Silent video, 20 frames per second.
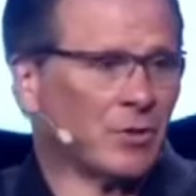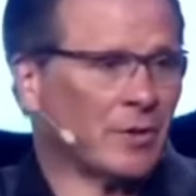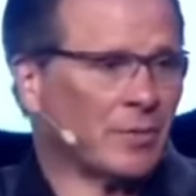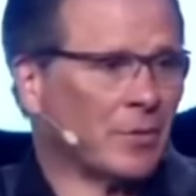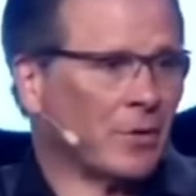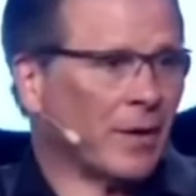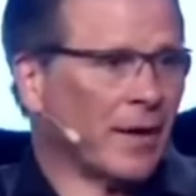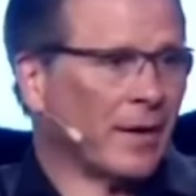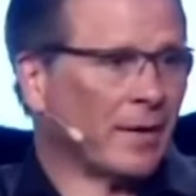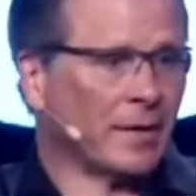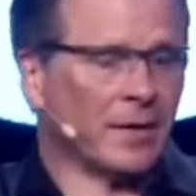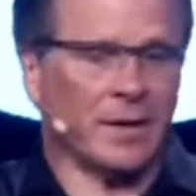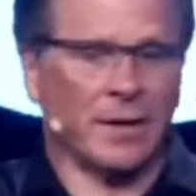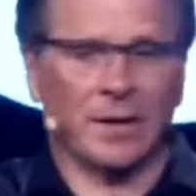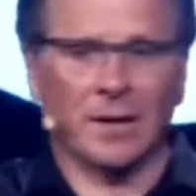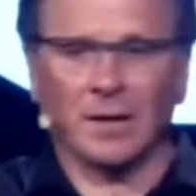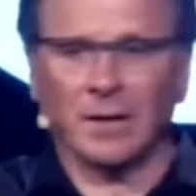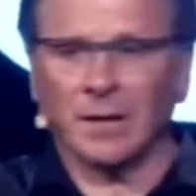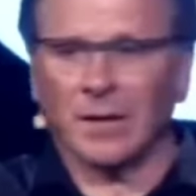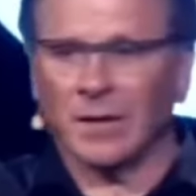
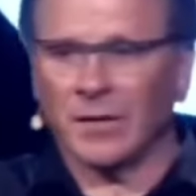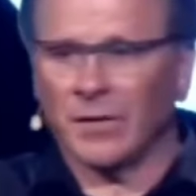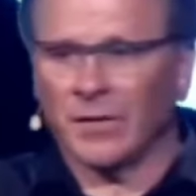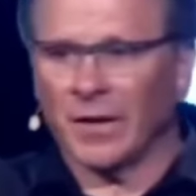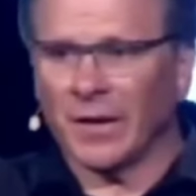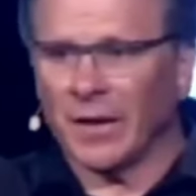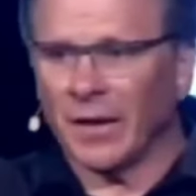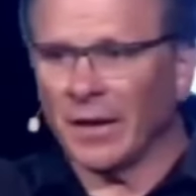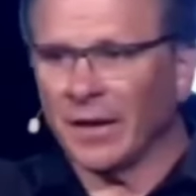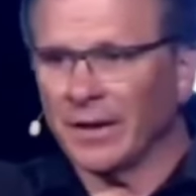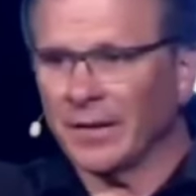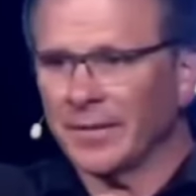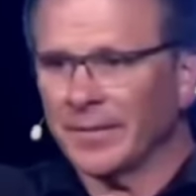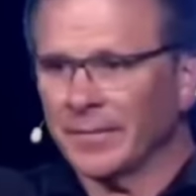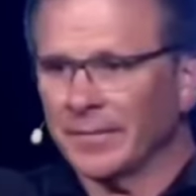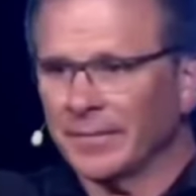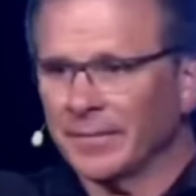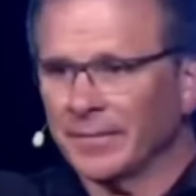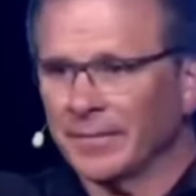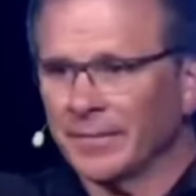immorality in his day?
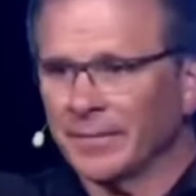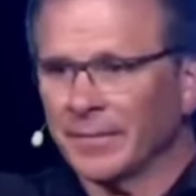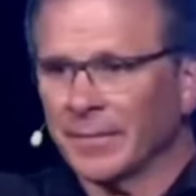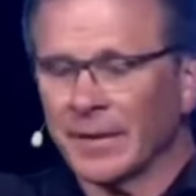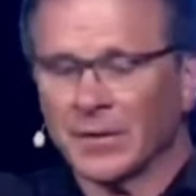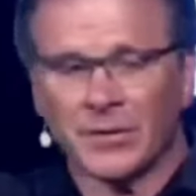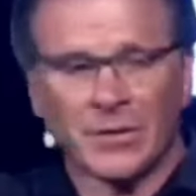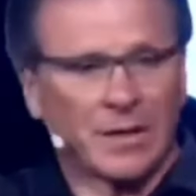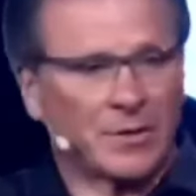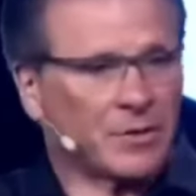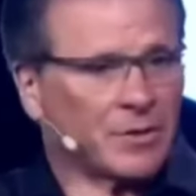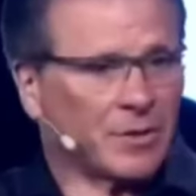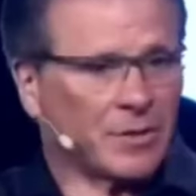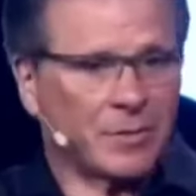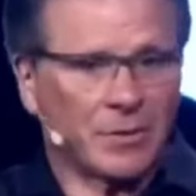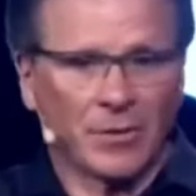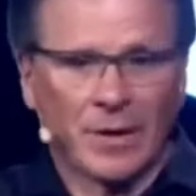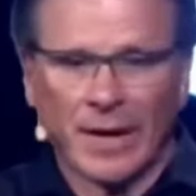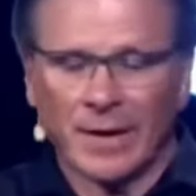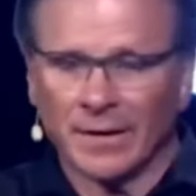Sexual
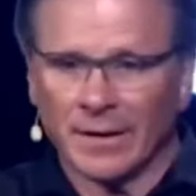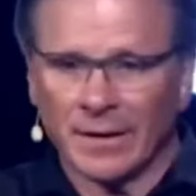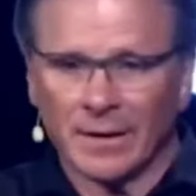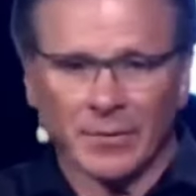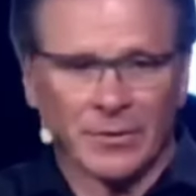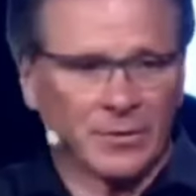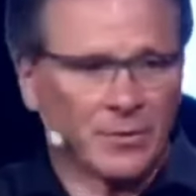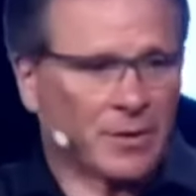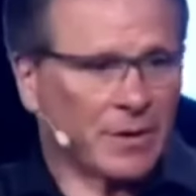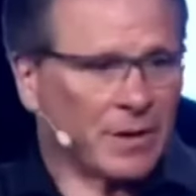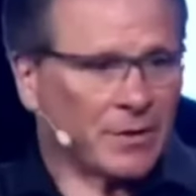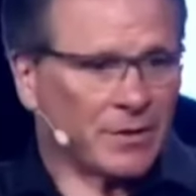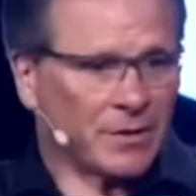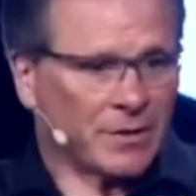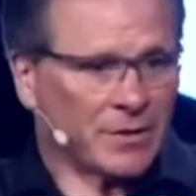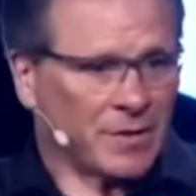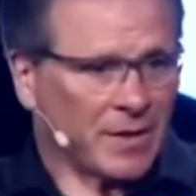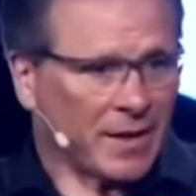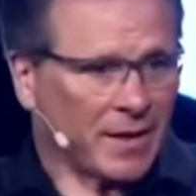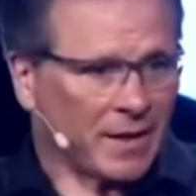immorality was what I
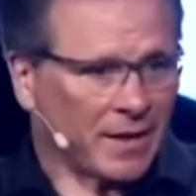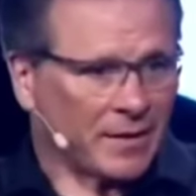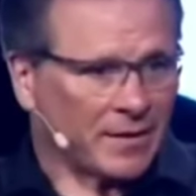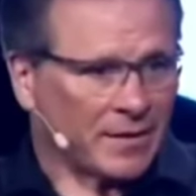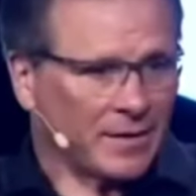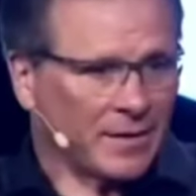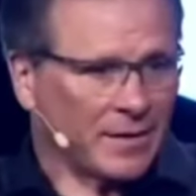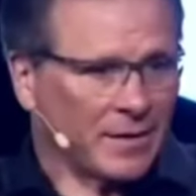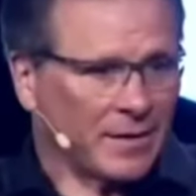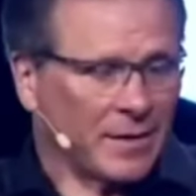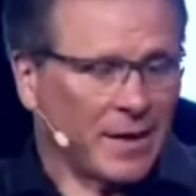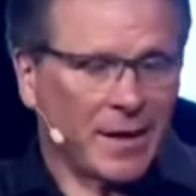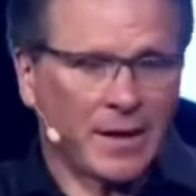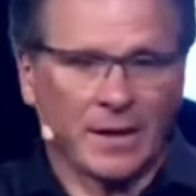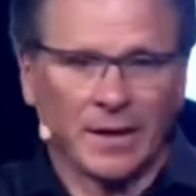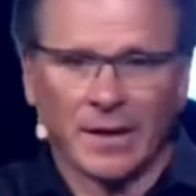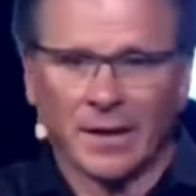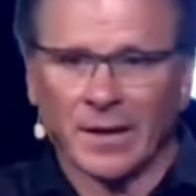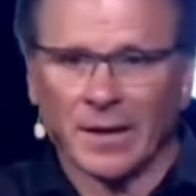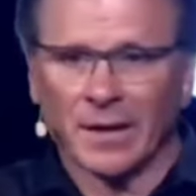just said
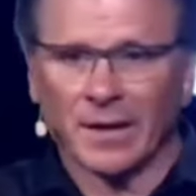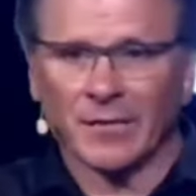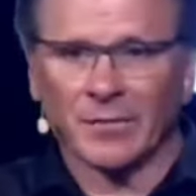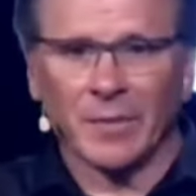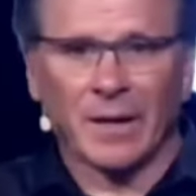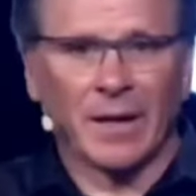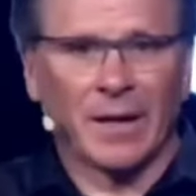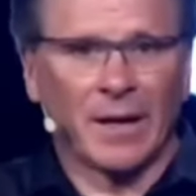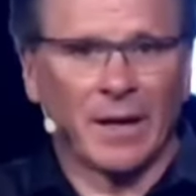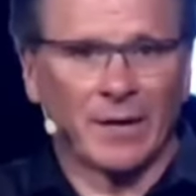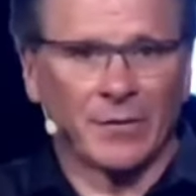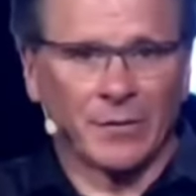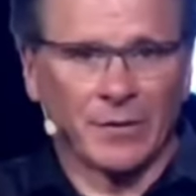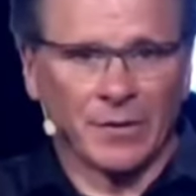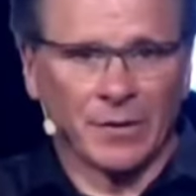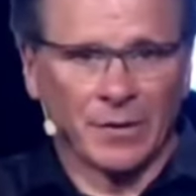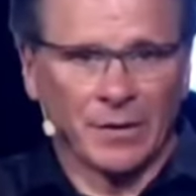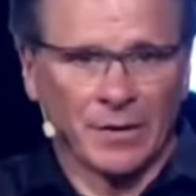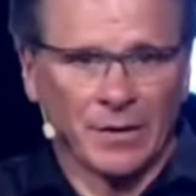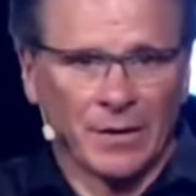any kind of
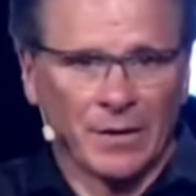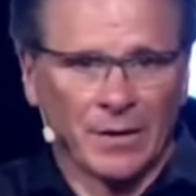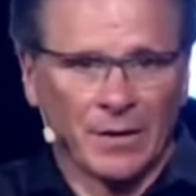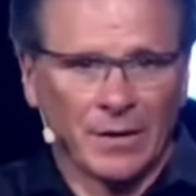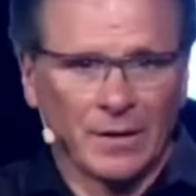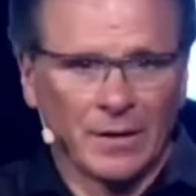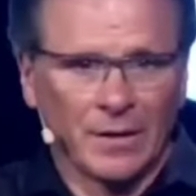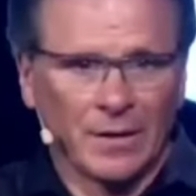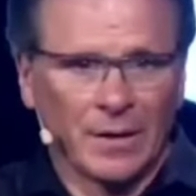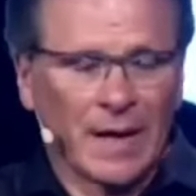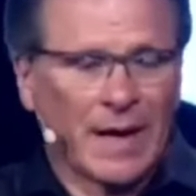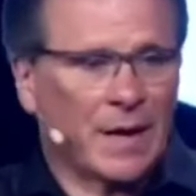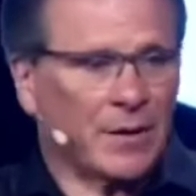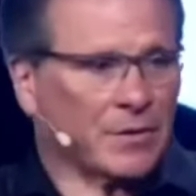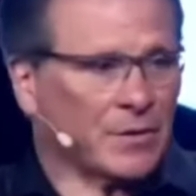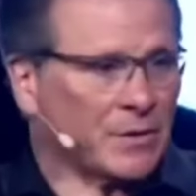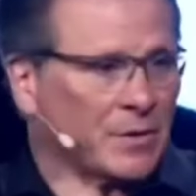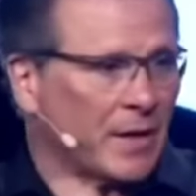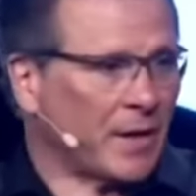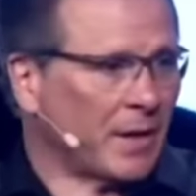behavior
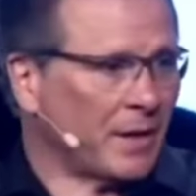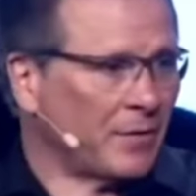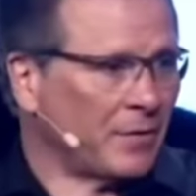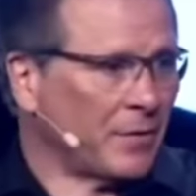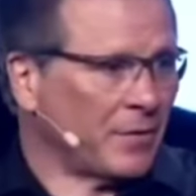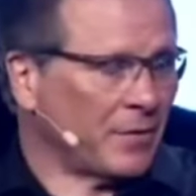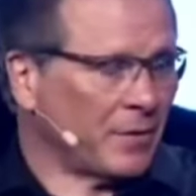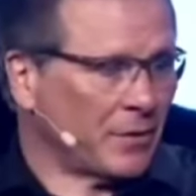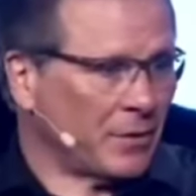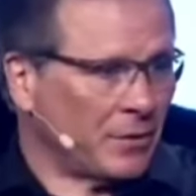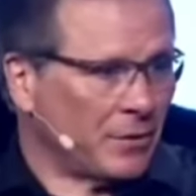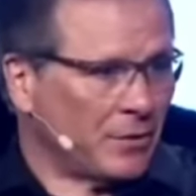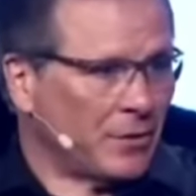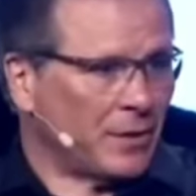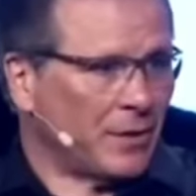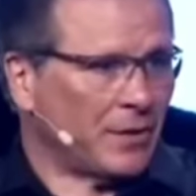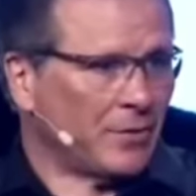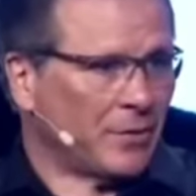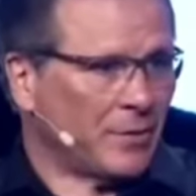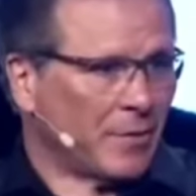outside of the
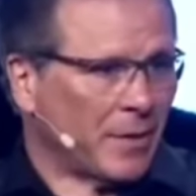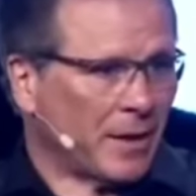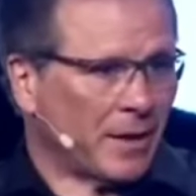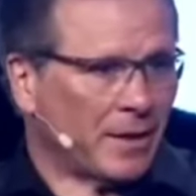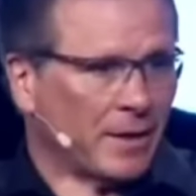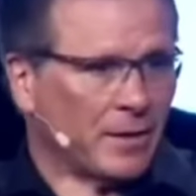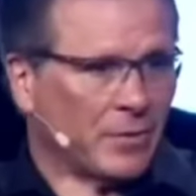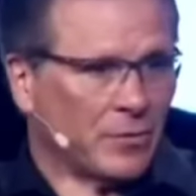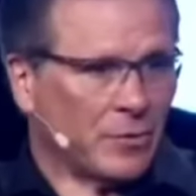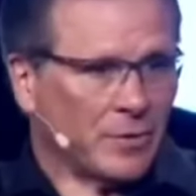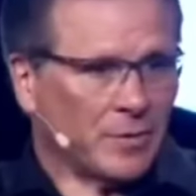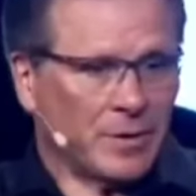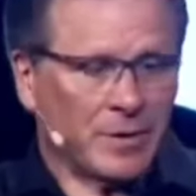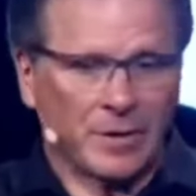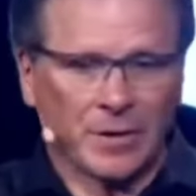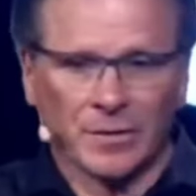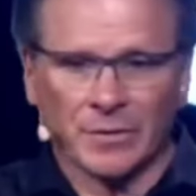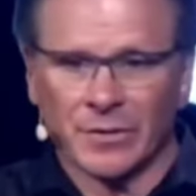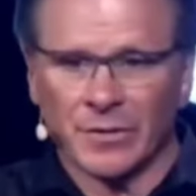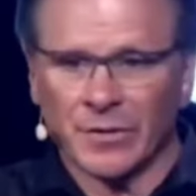union of a man and a woman
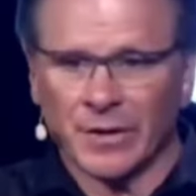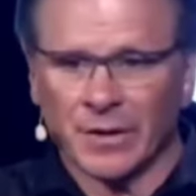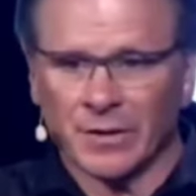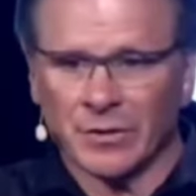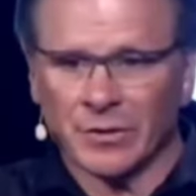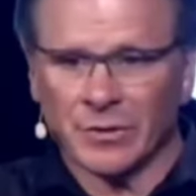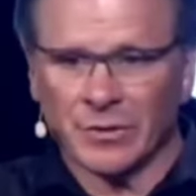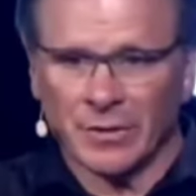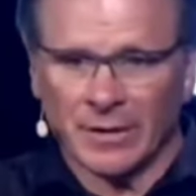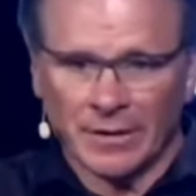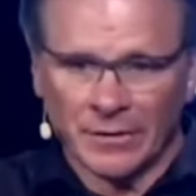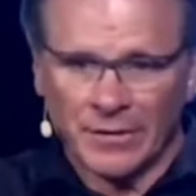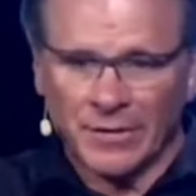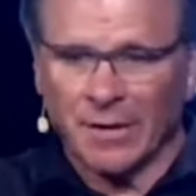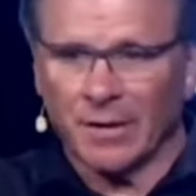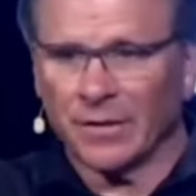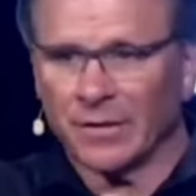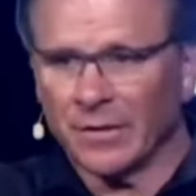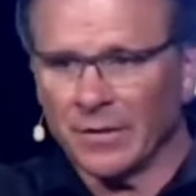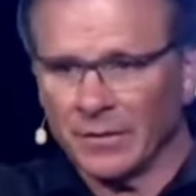that was sexual,
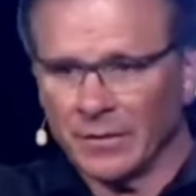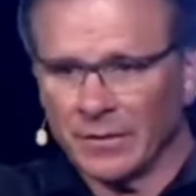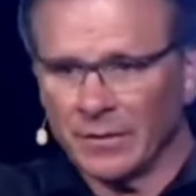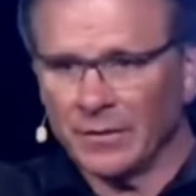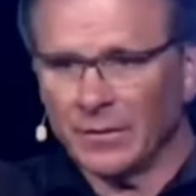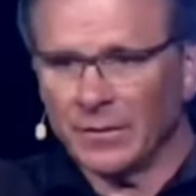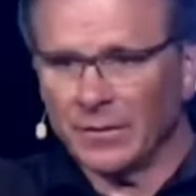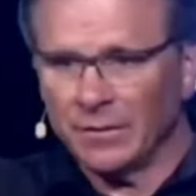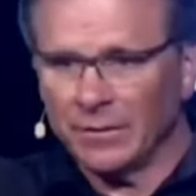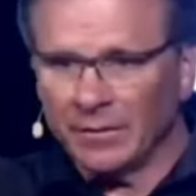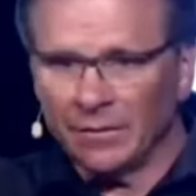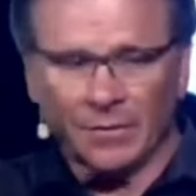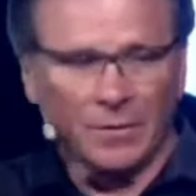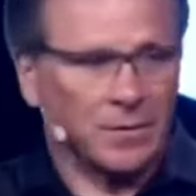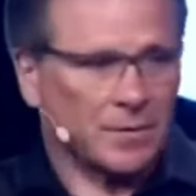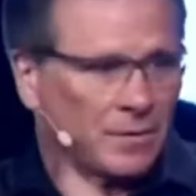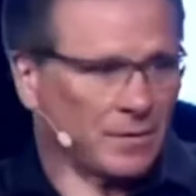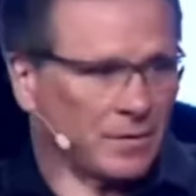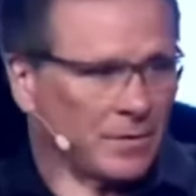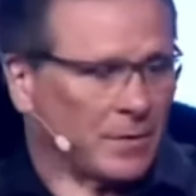outside of the union,
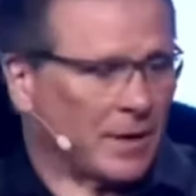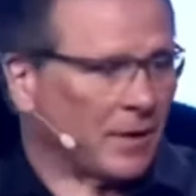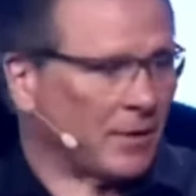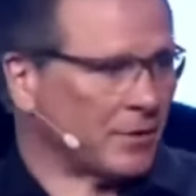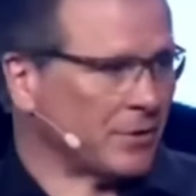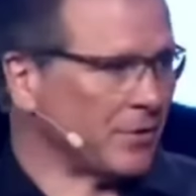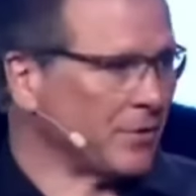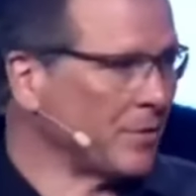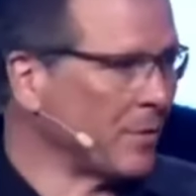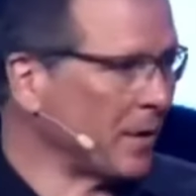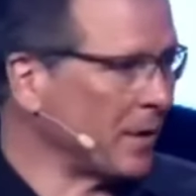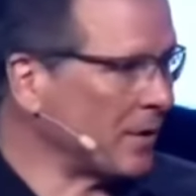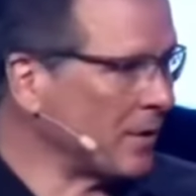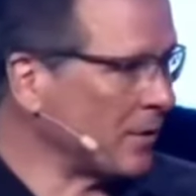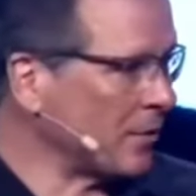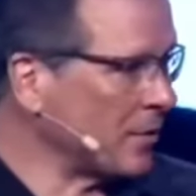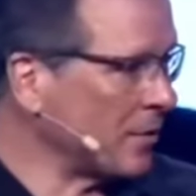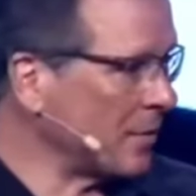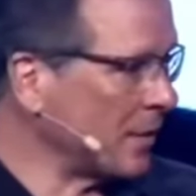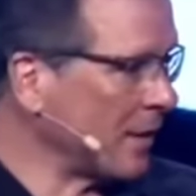the, the marriage of a man and
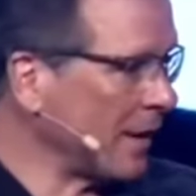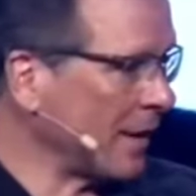a woman.